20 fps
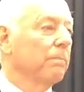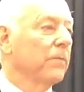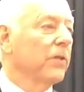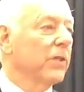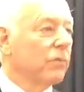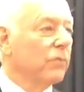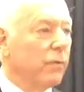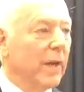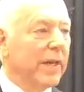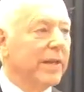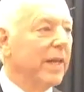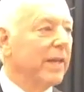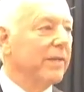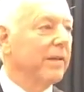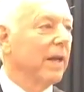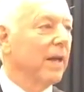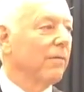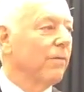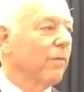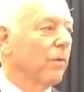Just write
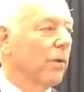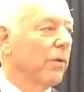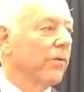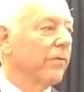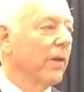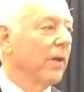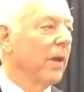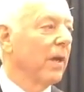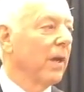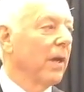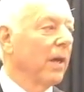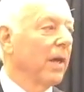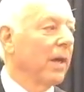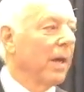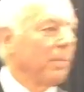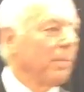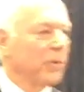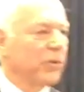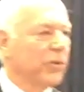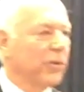that down for us,
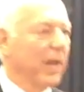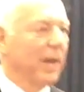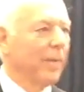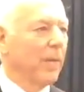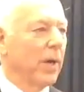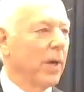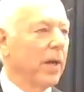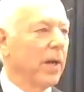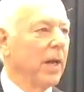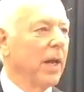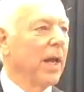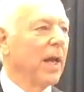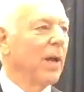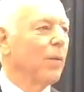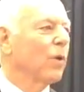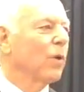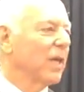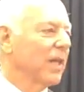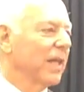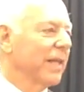put your name on it,
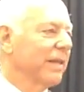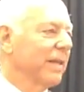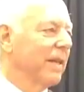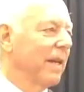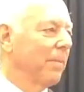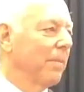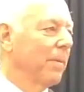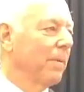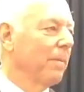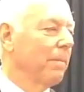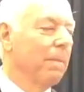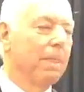and we'll collect it up.